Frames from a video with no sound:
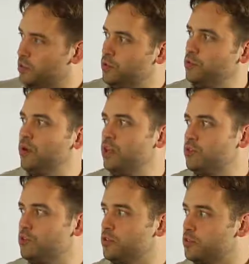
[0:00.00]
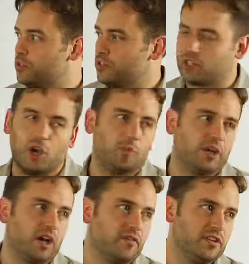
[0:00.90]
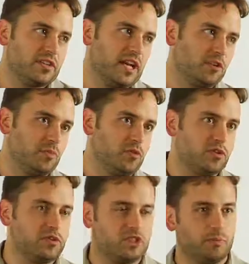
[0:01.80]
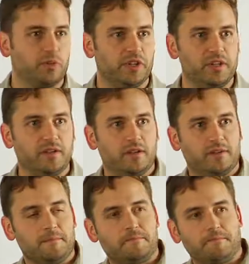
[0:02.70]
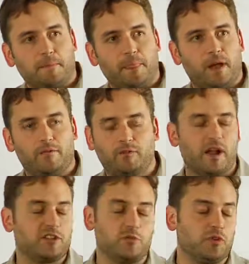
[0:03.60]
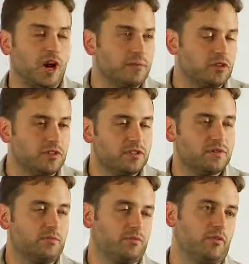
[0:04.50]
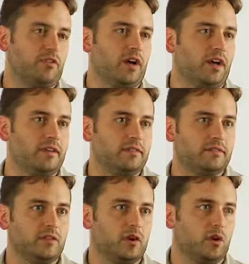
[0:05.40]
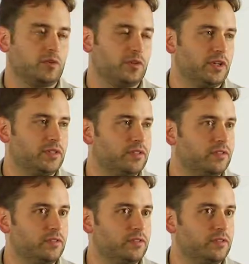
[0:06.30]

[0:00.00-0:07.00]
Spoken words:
to introduce scoping of these attributes. Simply, for attribute options, provide alternate